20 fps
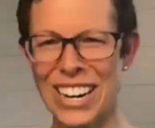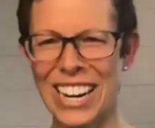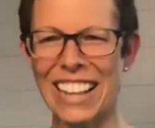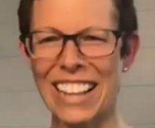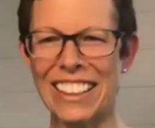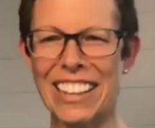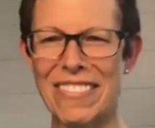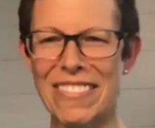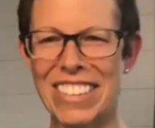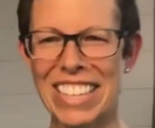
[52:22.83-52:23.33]
I
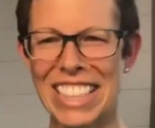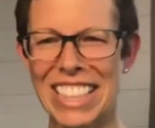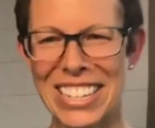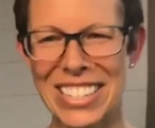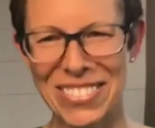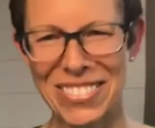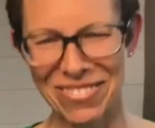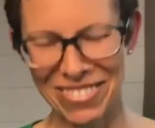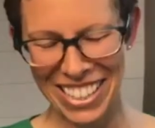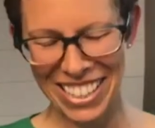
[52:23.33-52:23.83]
love it though.
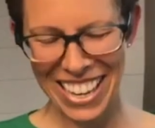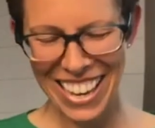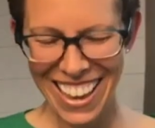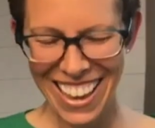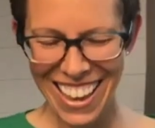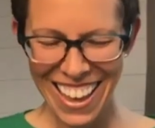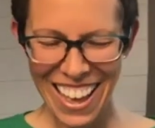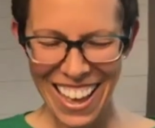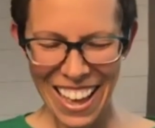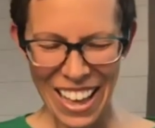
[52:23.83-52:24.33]

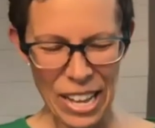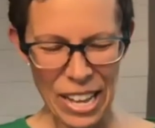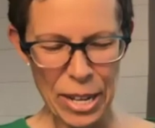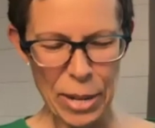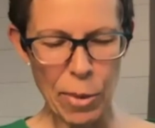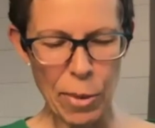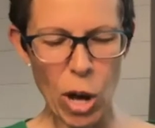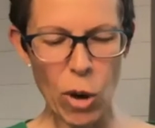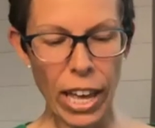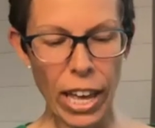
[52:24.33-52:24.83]

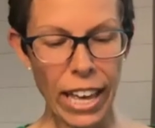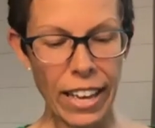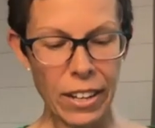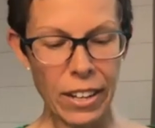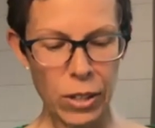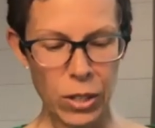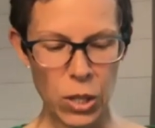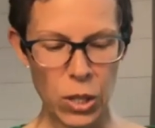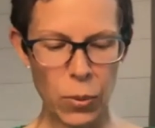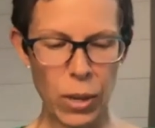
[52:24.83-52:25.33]
Um, okay,
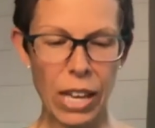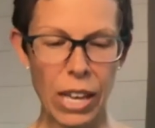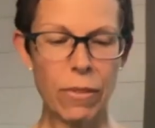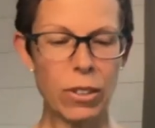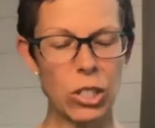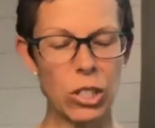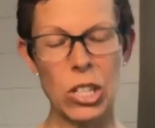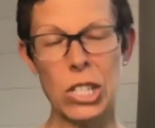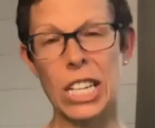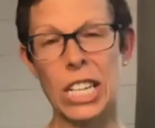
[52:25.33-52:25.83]
so we have
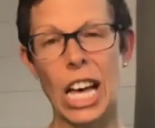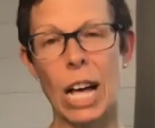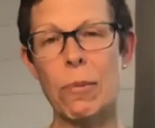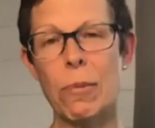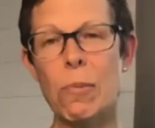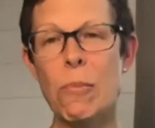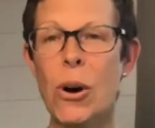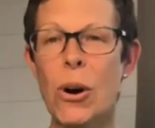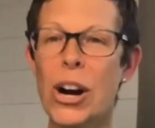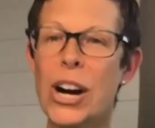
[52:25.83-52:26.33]
just a couple
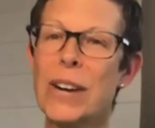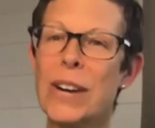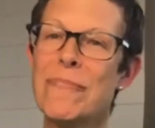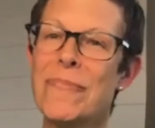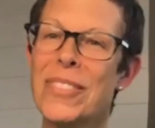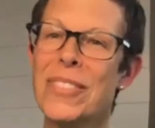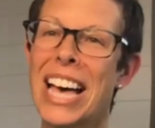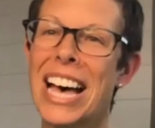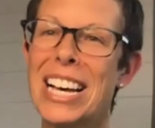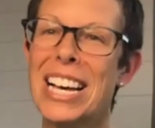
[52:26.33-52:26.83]
more
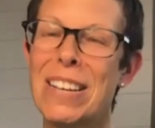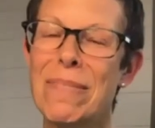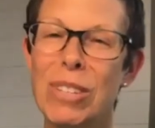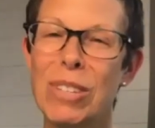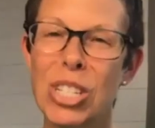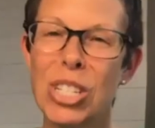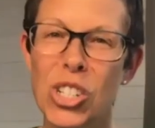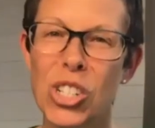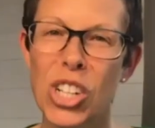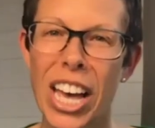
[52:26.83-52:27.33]
um,
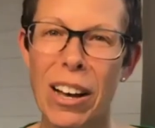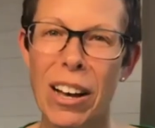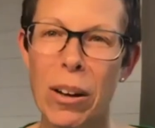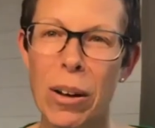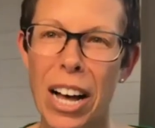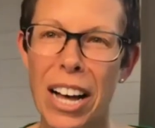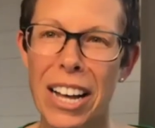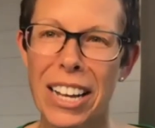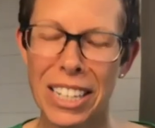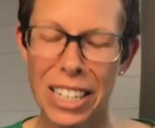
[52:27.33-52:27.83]
to chat
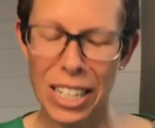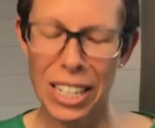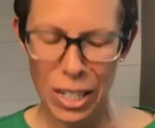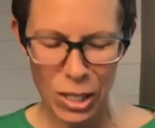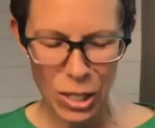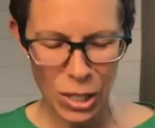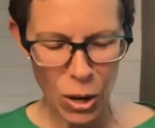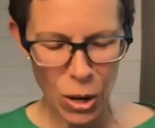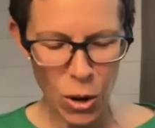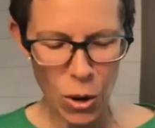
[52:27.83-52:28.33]
on.
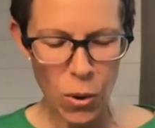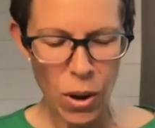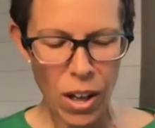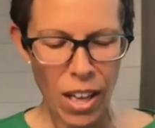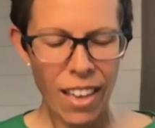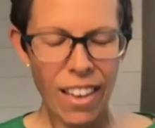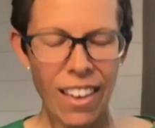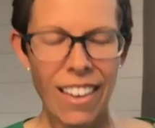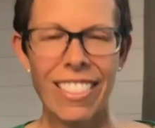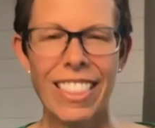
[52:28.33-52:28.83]
So
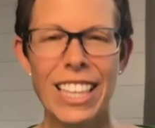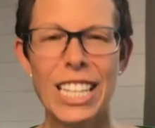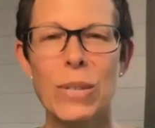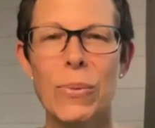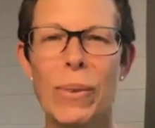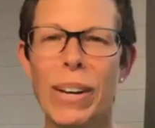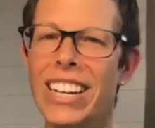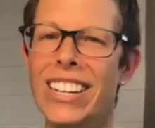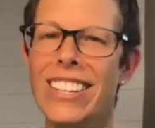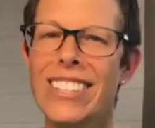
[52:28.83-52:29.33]
this
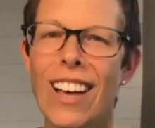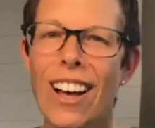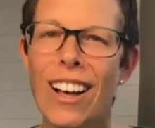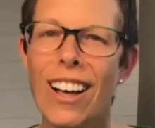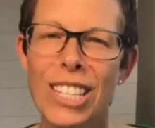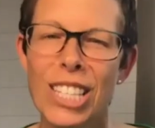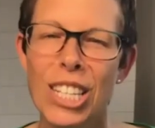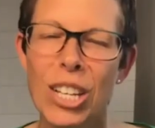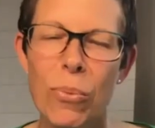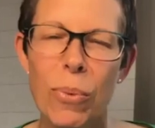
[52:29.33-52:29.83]
one is
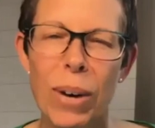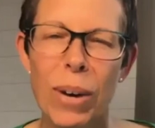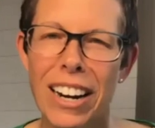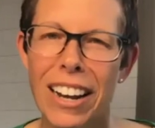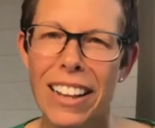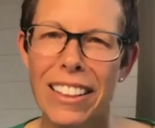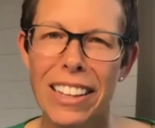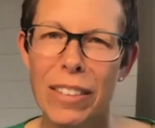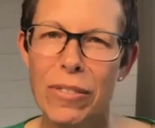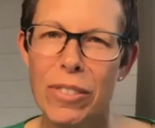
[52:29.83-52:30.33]
also one I
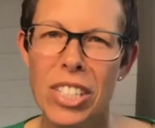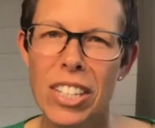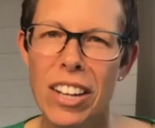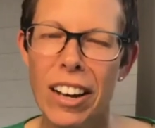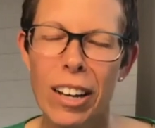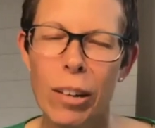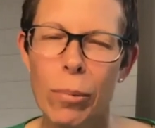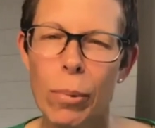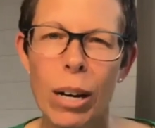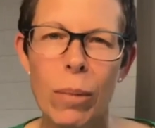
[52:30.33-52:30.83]
love to talk
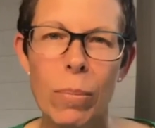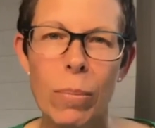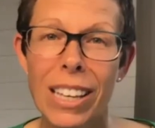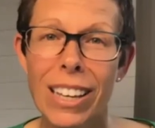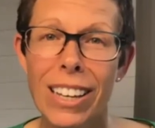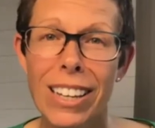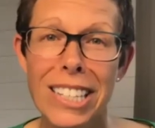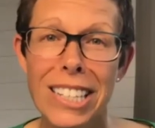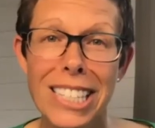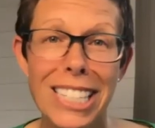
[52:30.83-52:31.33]
about
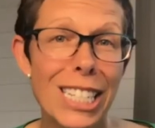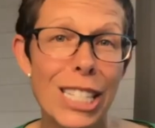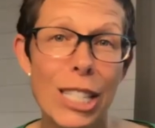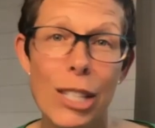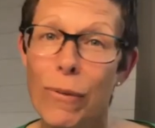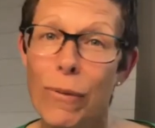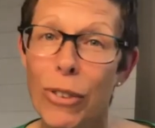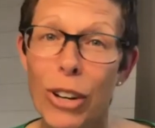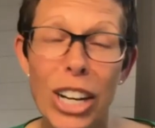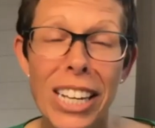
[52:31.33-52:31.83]
because it's
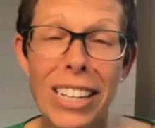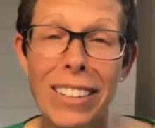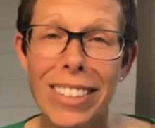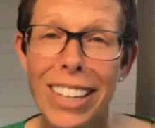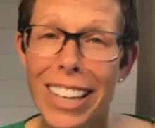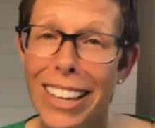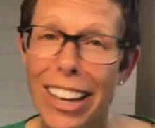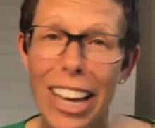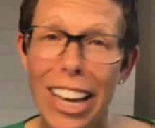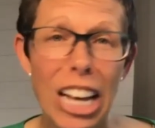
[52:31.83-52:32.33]
free.
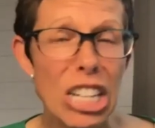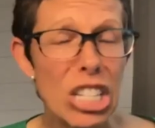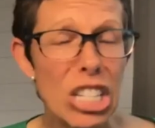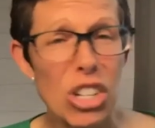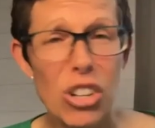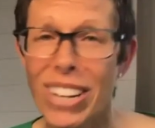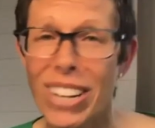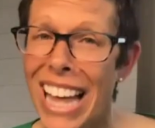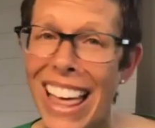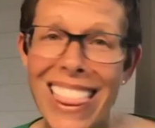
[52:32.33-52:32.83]
It costs you
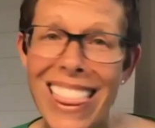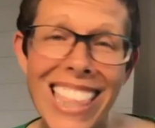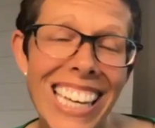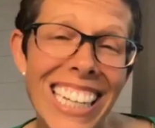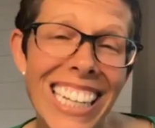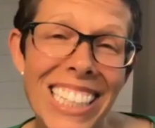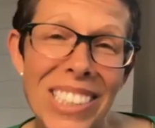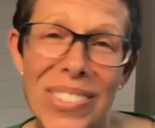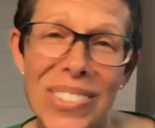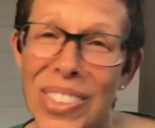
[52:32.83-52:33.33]
nothing.
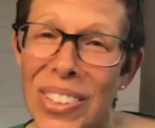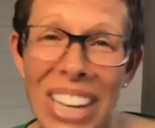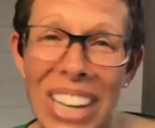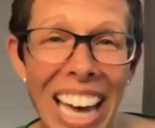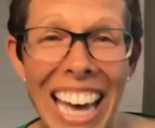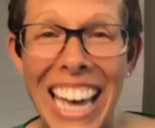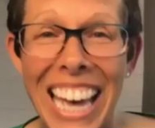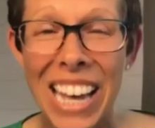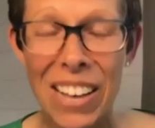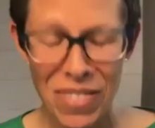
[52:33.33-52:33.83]

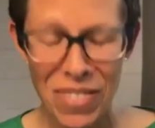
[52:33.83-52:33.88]
Okay.